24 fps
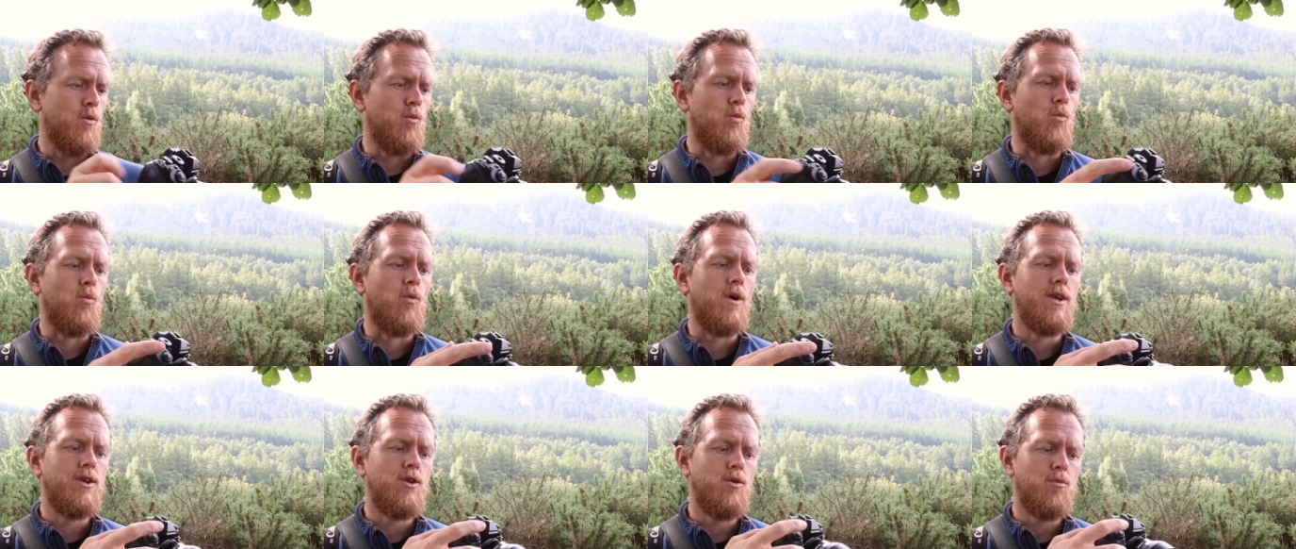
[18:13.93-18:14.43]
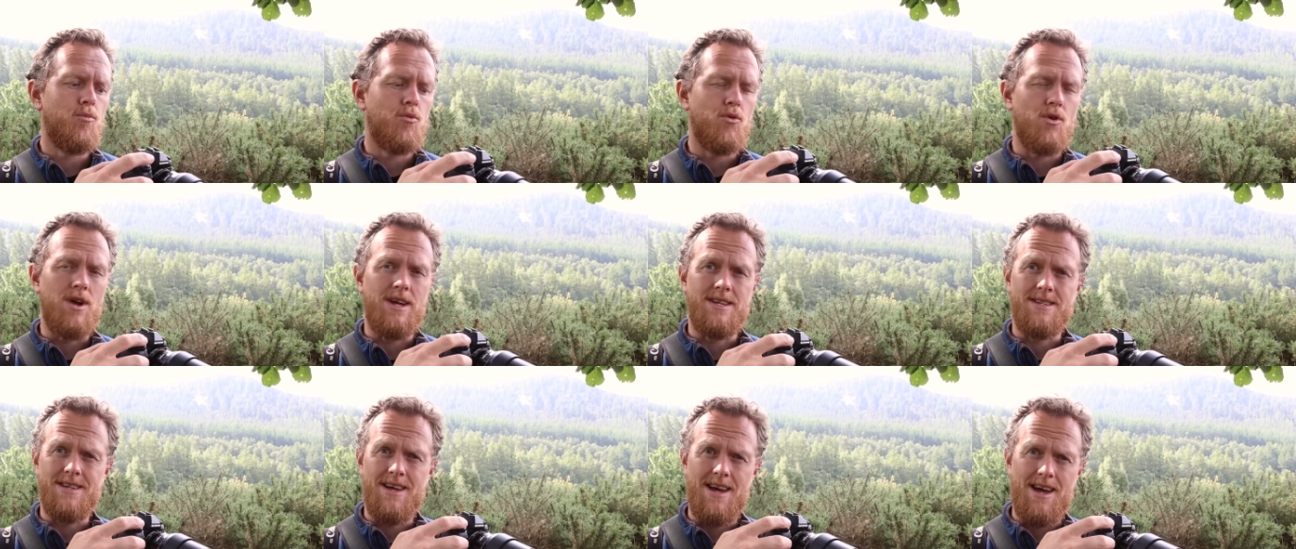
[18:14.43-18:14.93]
When you
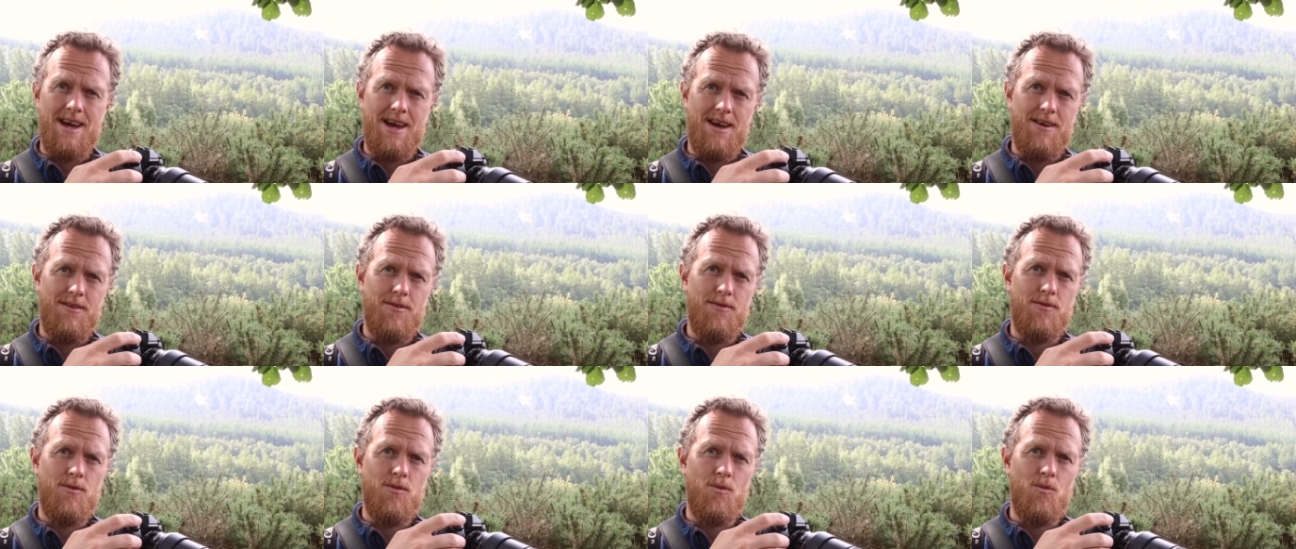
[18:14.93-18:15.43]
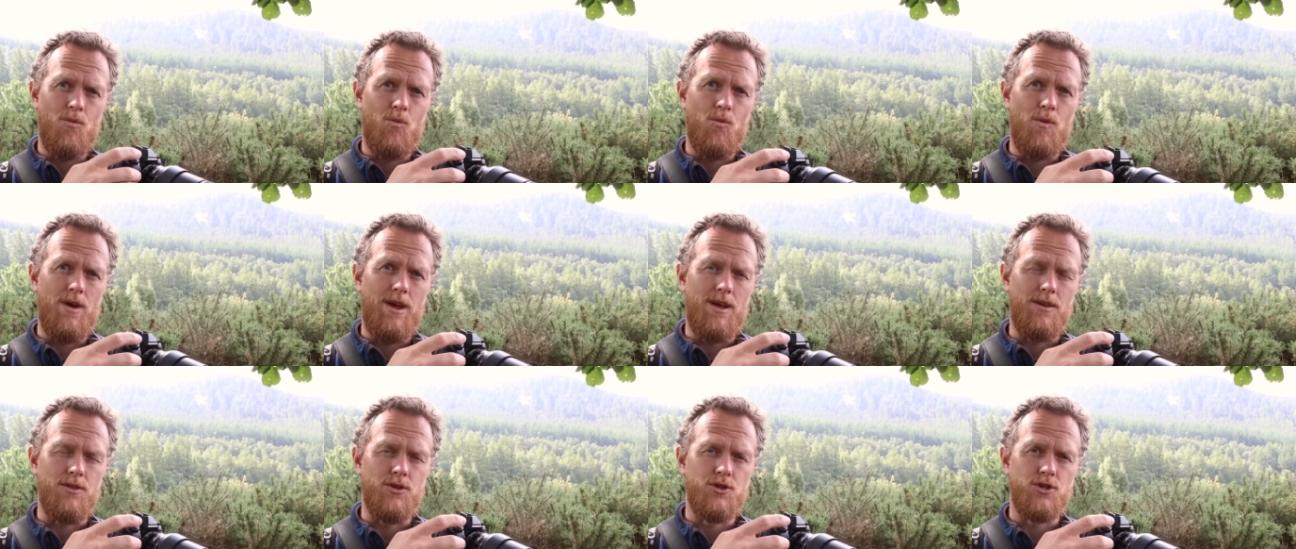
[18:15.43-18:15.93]
press
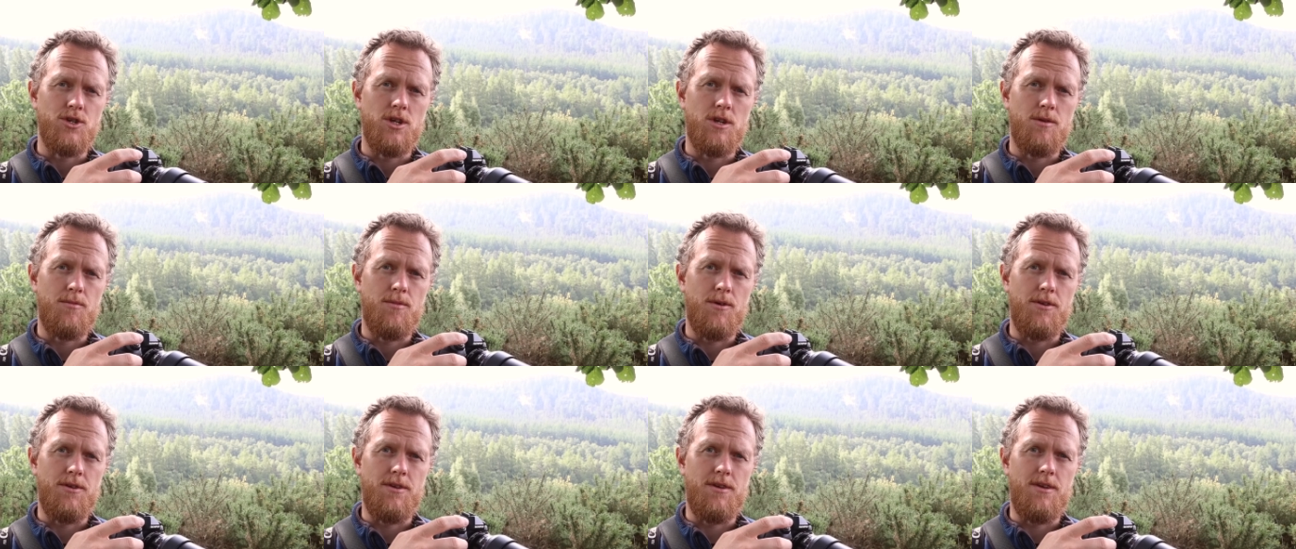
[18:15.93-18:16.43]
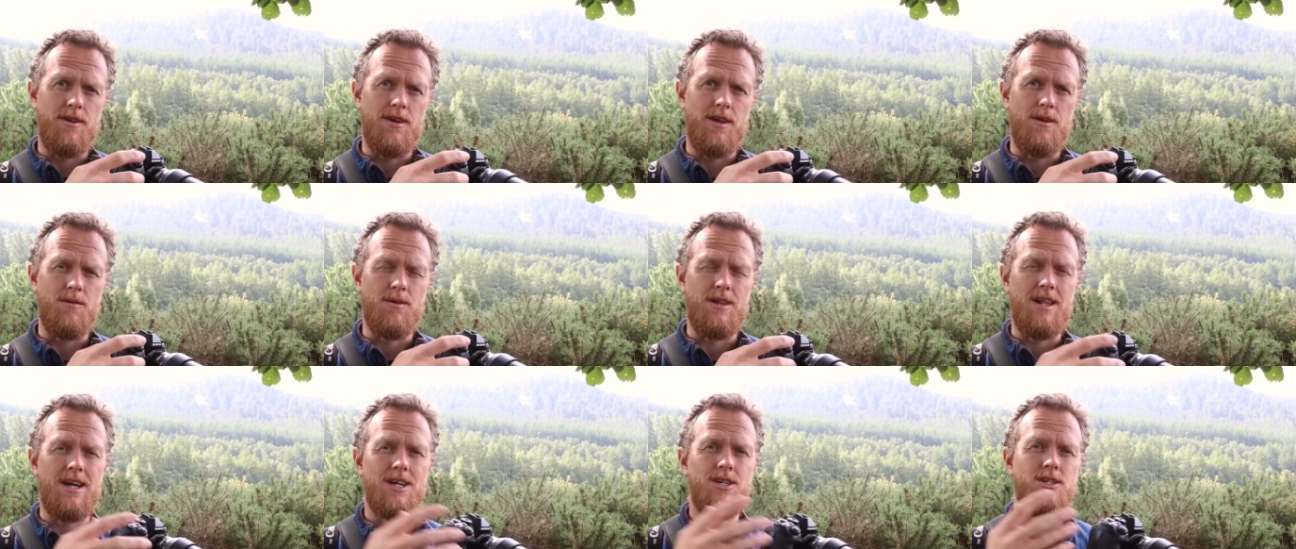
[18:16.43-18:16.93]
halfway on the shutter button, it
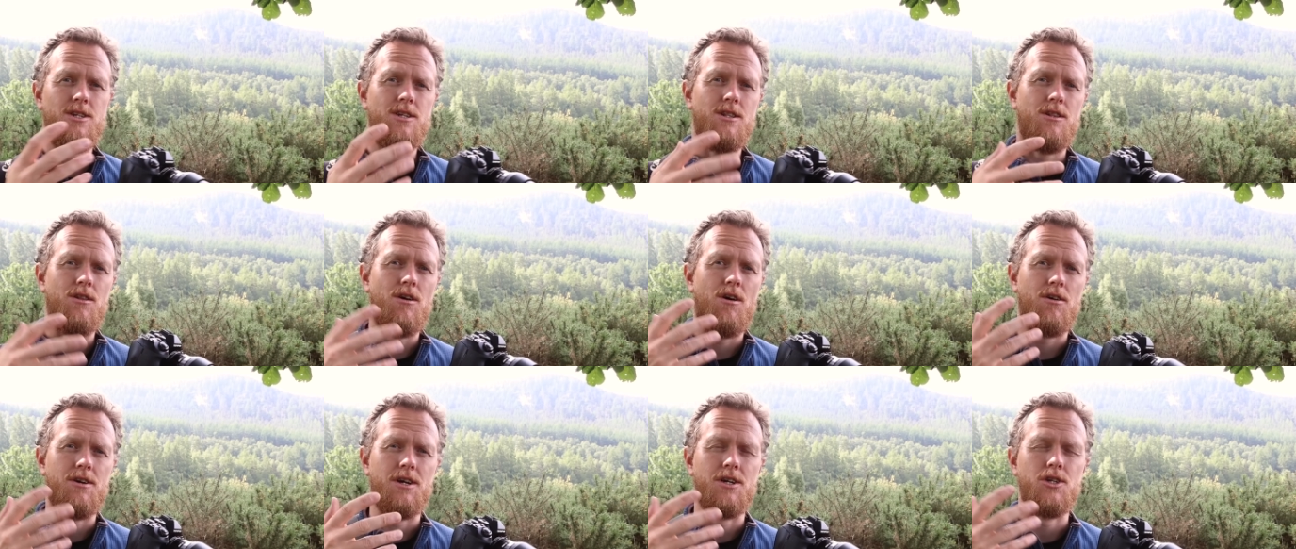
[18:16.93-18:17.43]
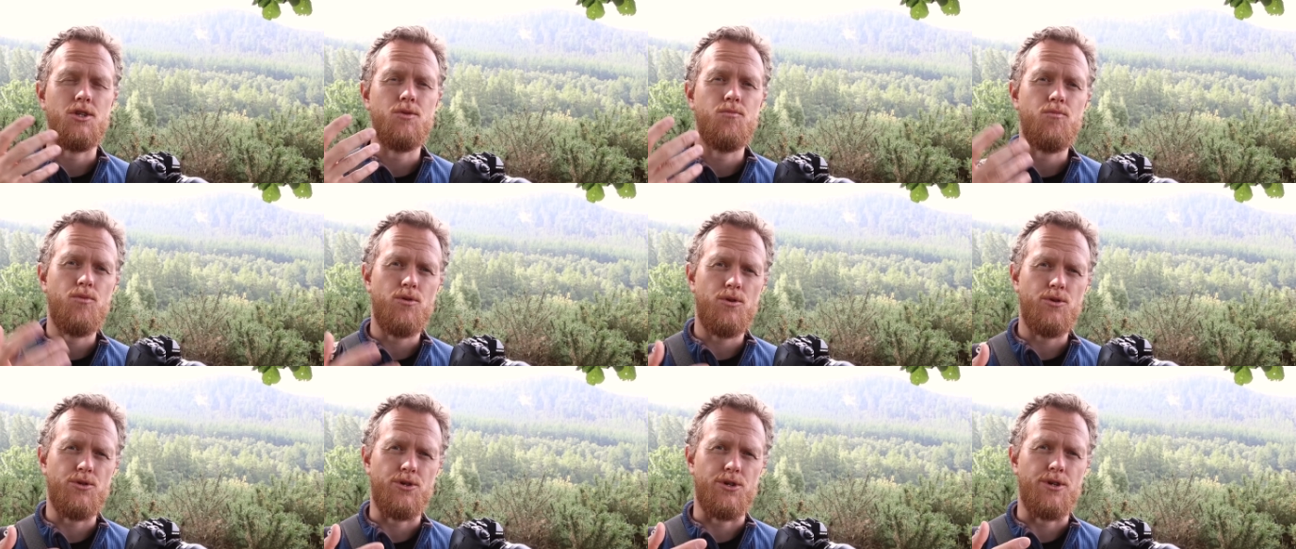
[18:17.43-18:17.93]
will actually lock
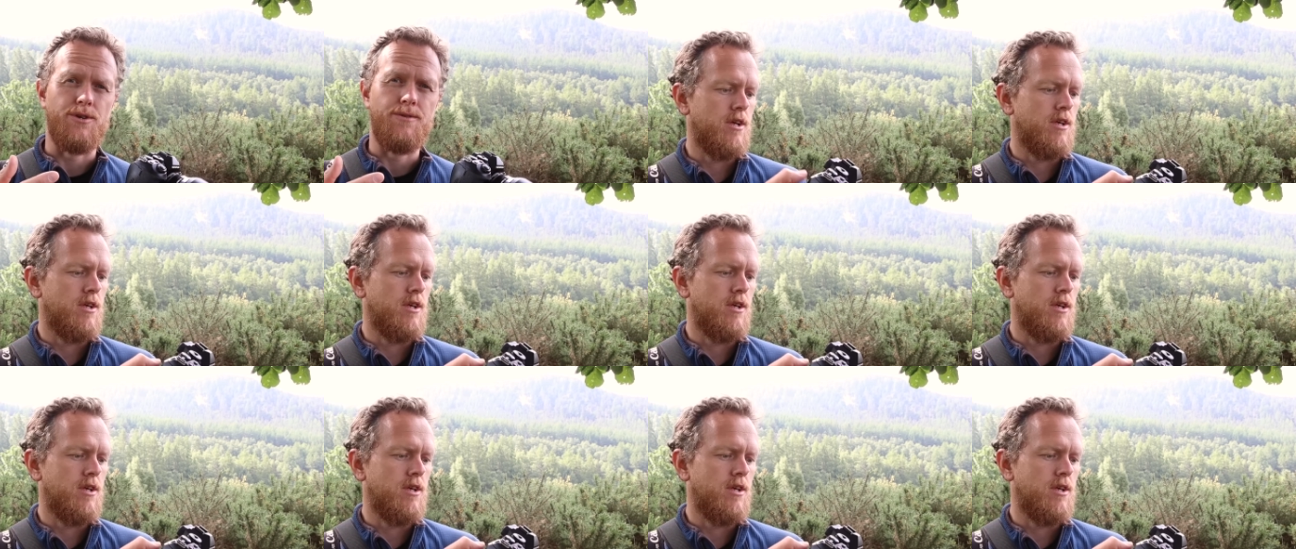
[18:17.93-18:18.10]
exposure.